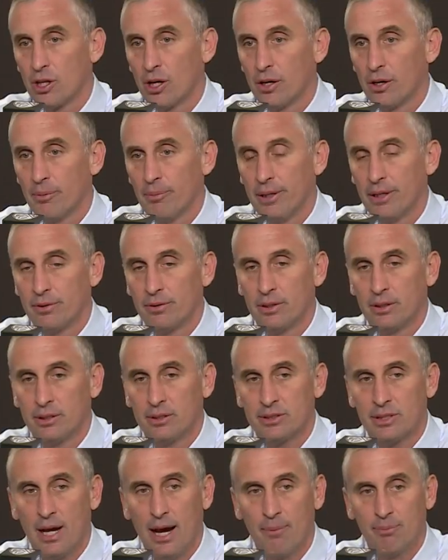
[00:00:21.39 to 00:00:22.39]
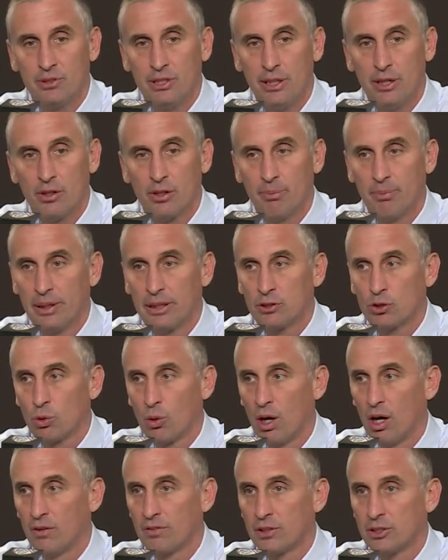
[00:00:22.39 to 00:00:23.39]
tournament, in the top tier of the Big
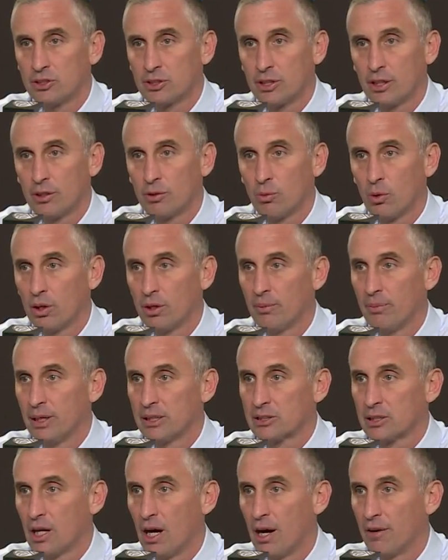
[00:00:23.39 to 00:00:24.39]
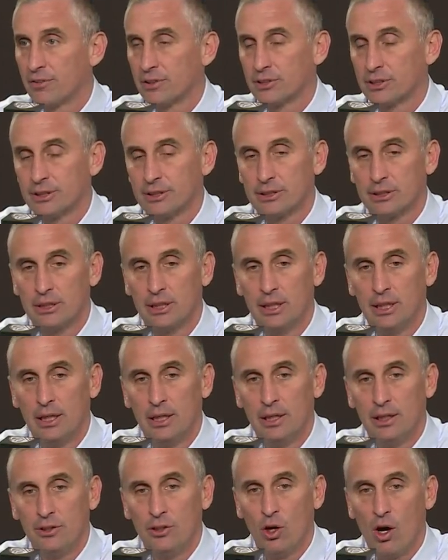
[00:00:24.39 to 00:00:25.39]
12, considered one of the best conferences,
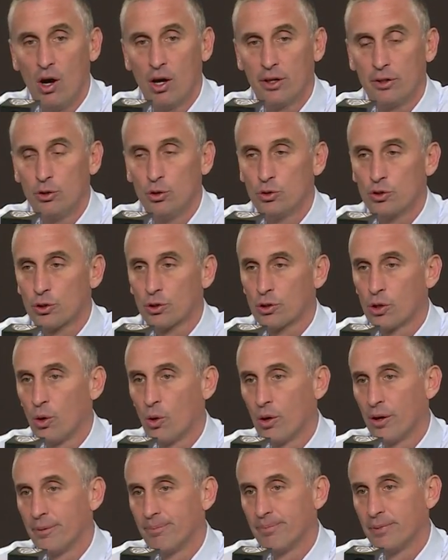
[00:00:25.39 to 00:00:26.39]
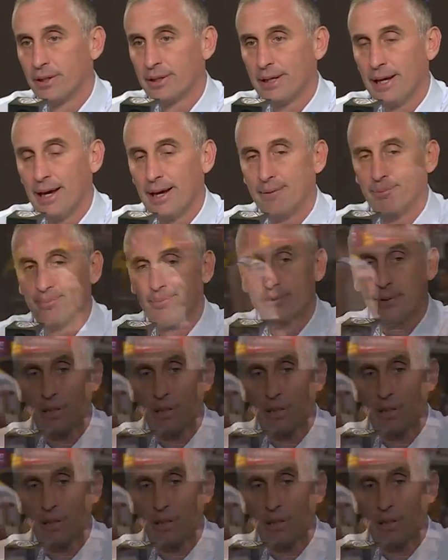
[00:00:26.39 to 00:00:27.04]
you know, on a neutral court again.